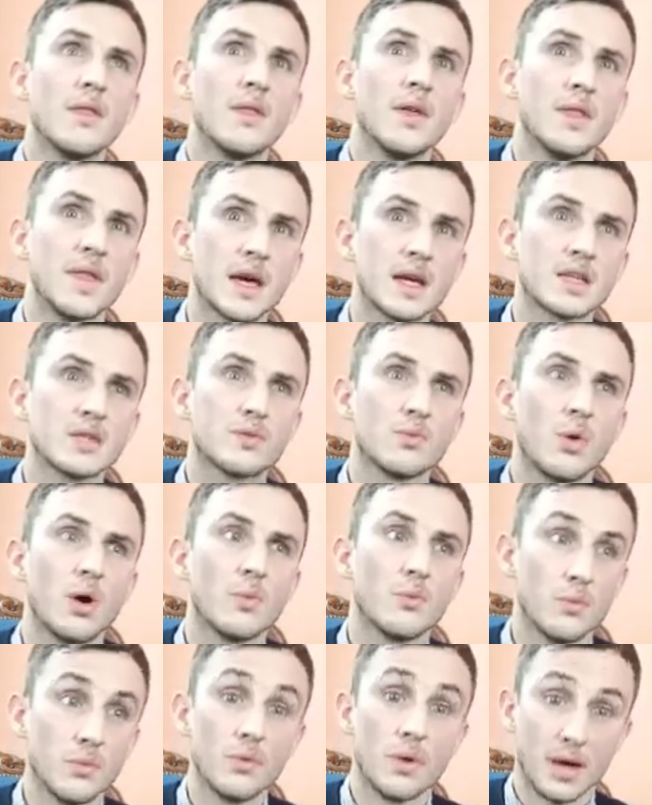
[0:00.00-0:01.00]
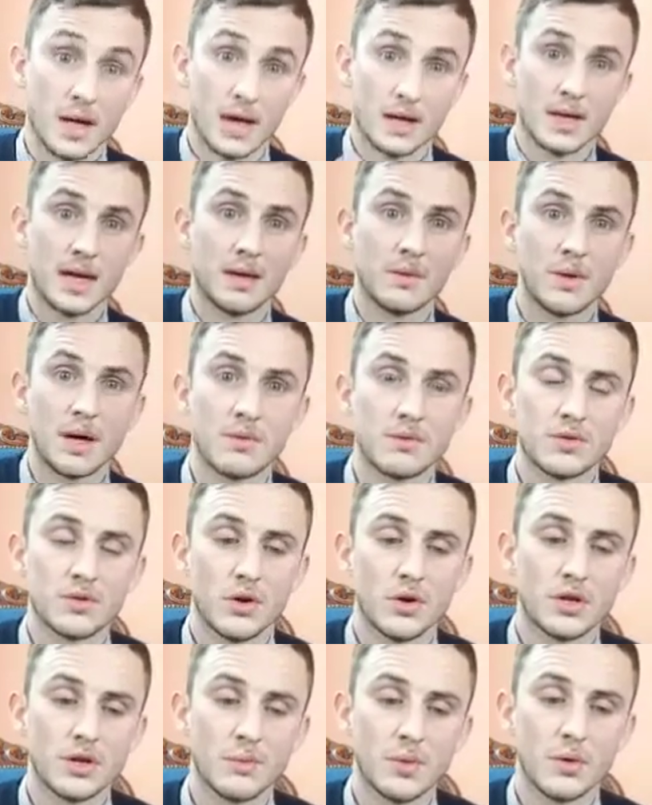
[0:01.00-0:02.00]
the next one, again, I was
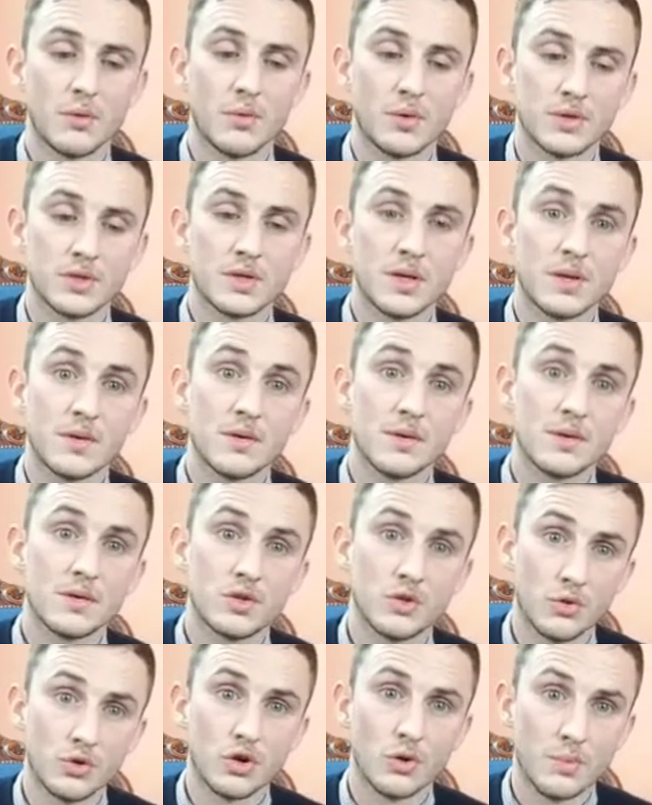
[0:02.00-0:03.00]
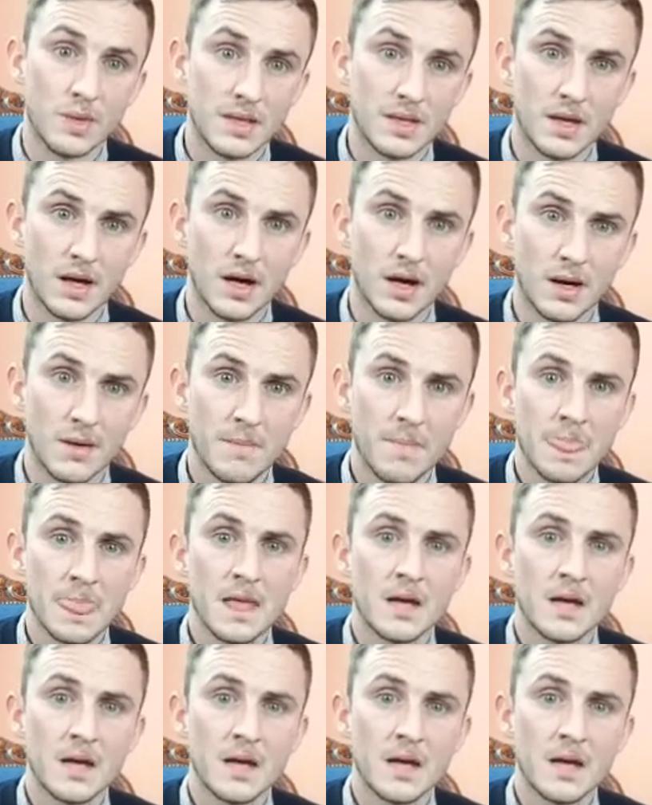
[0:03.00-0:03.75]
talking about was social media.